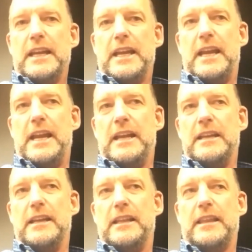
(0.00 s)

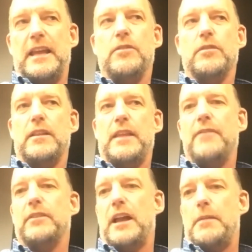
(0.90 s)
and they
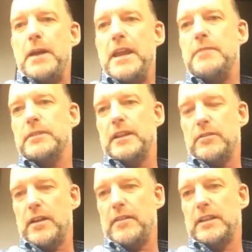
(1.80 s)
have a lot of pain, but they
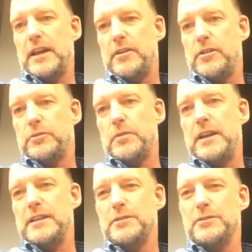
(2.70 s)
don't have a lot of
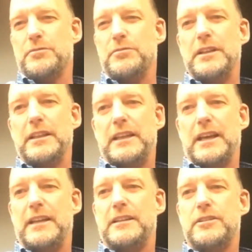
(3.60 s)
arthritis. So it's really
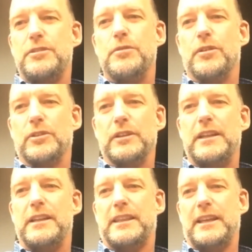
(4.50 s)
kind of too
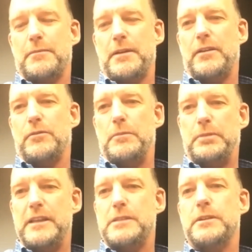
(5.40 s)
early to think about a
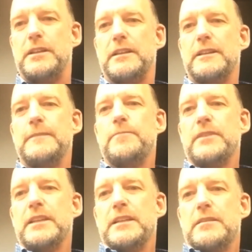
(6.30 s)
replacement,
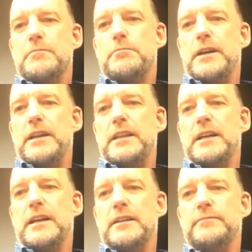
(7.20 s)
but
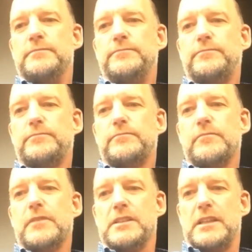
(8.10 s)

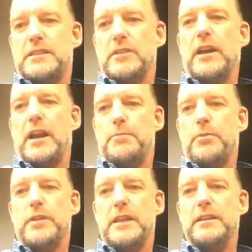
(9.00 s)
because they still got a
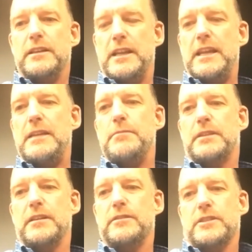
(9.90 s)
pretty good knee, but
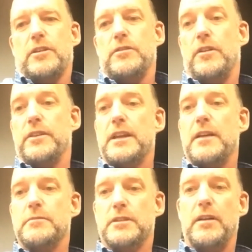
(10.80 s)
they're just hurting all the
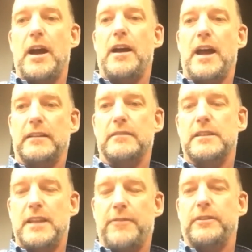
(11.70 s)
time. So I
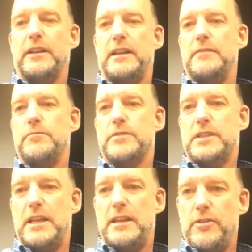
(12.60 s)
definitely
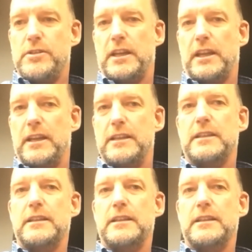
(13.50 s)
see using it